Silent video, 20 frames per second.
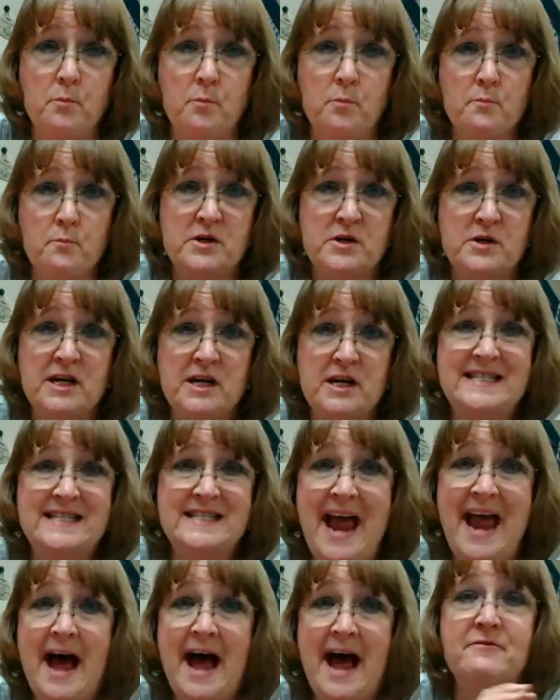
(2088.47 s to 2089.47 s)
machines
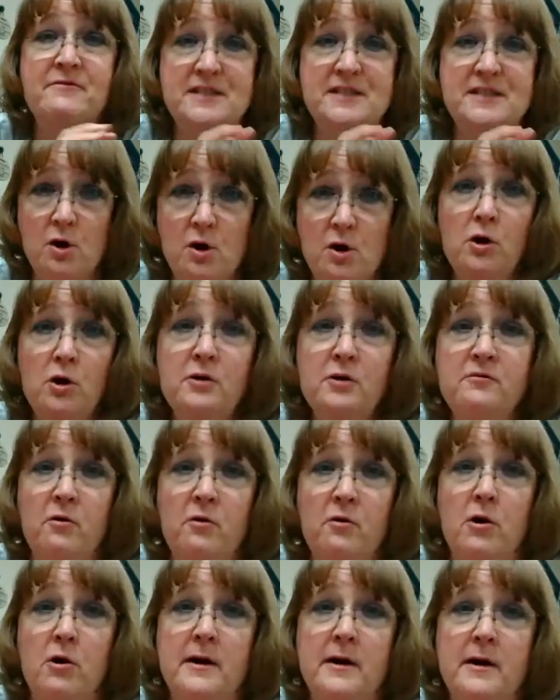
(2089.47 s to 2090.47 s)
have sold
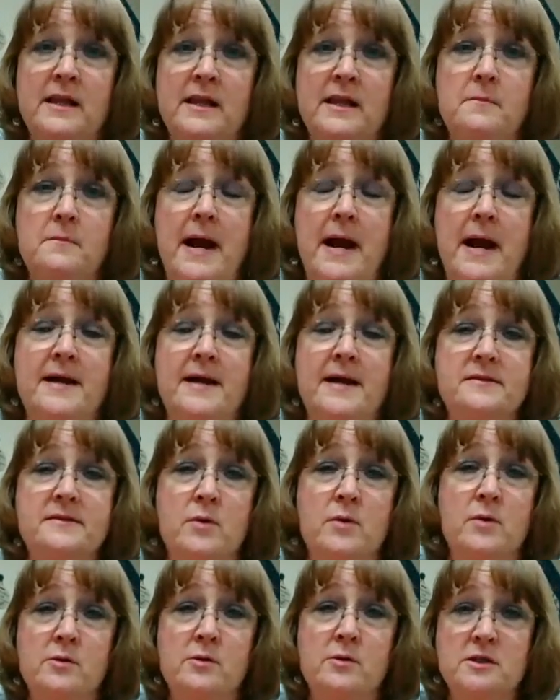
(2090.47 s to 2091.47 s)
for in the past,
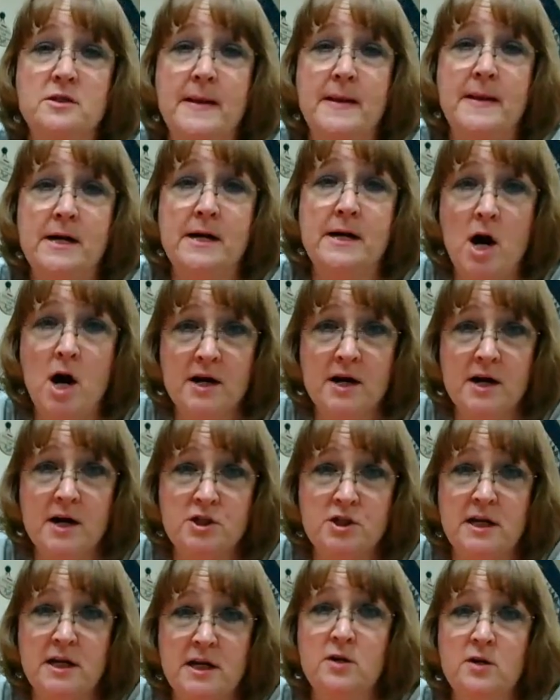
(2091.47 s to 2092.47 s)
whether it's been an
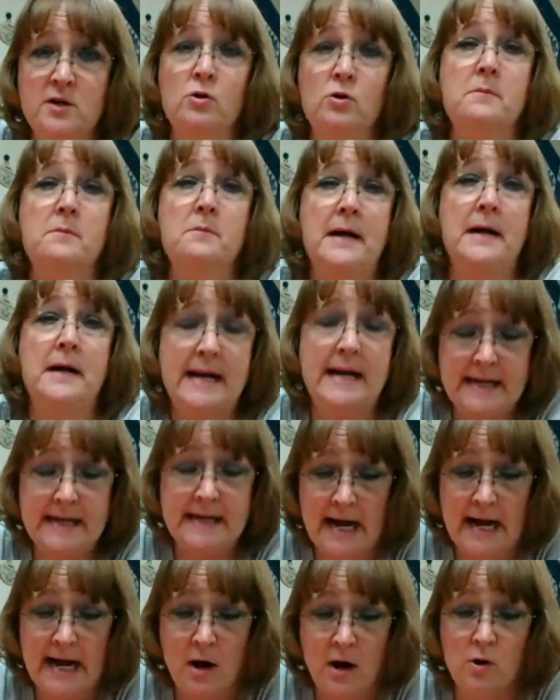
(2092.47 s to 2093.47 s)
auction or a buy it
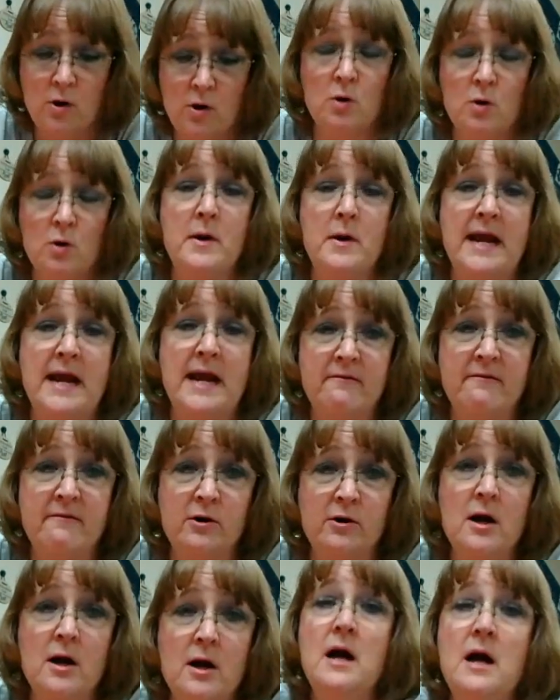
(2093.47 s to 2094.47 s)
now or a
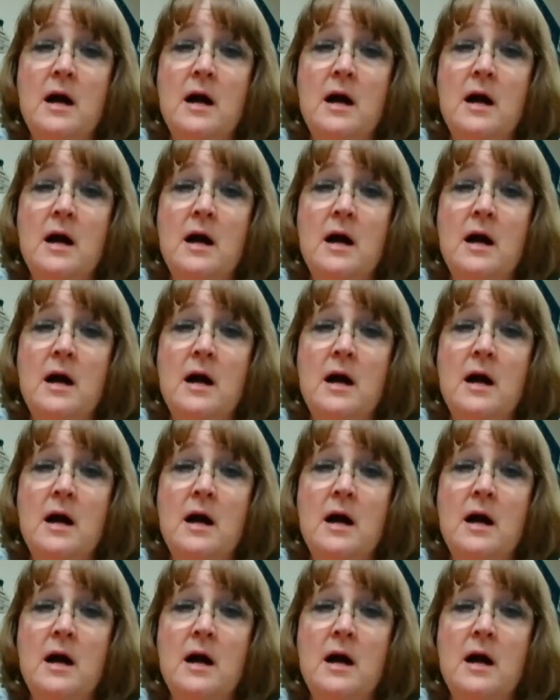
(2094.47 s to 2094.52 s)
whatever.